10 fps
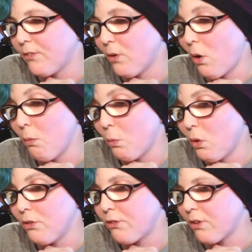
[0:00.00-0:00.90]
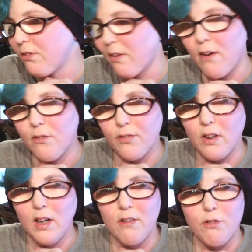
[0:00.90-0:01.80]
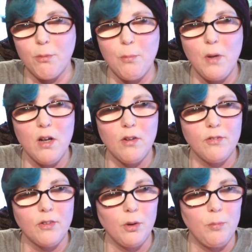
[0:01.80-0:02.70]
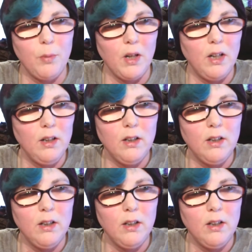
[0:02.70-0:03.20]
was as healthy as a MAF could be.